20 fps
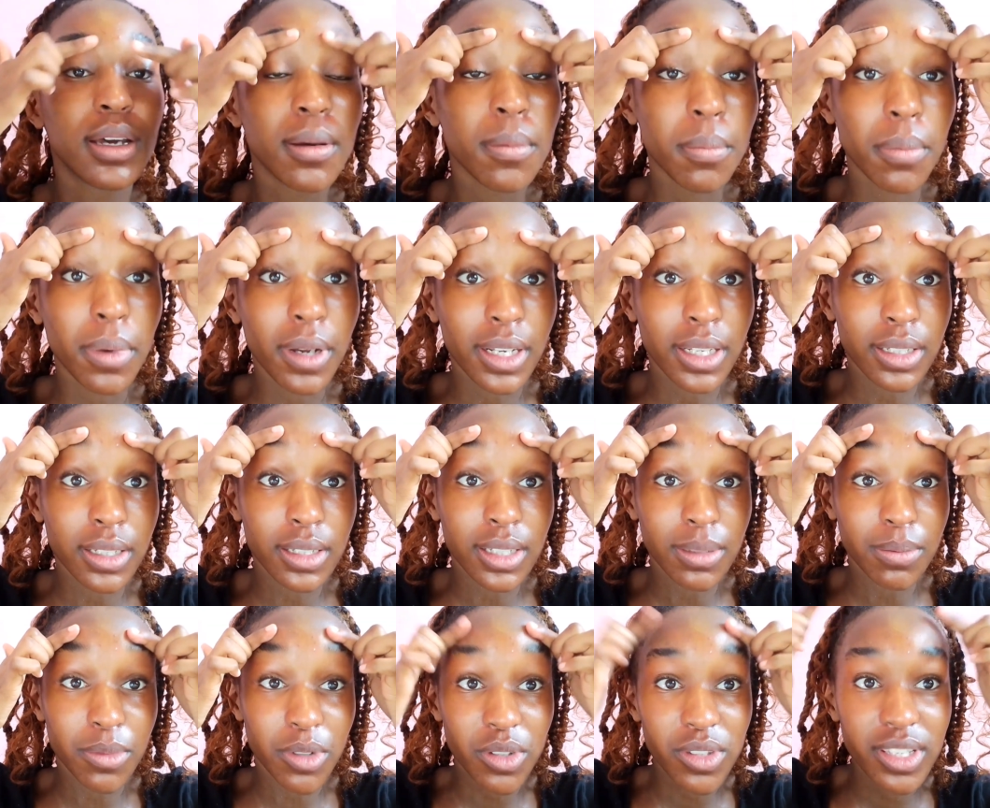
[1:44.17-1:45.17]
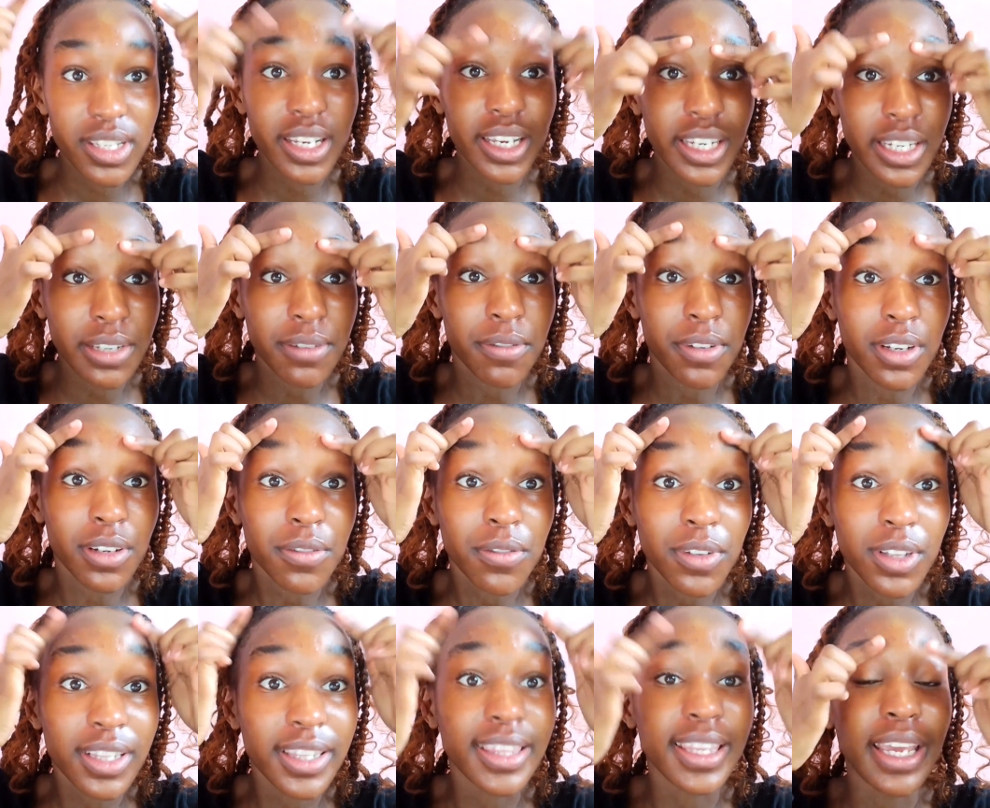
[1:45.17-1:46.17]
but mostly an
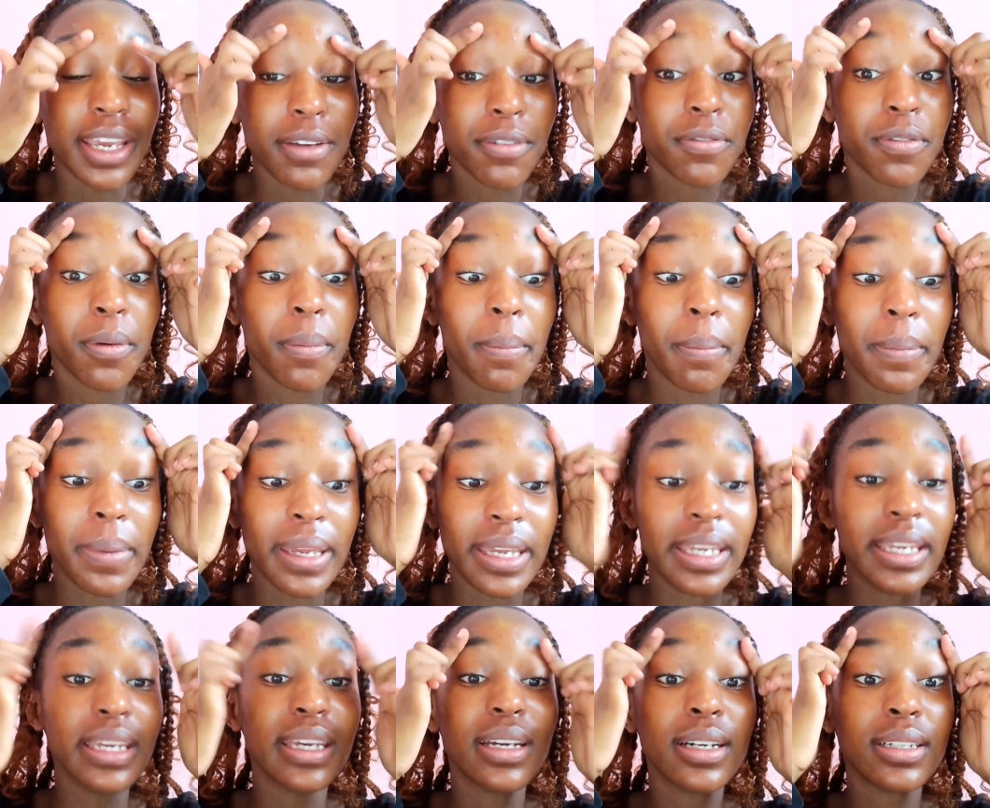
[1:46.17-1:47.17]
eventful day for me.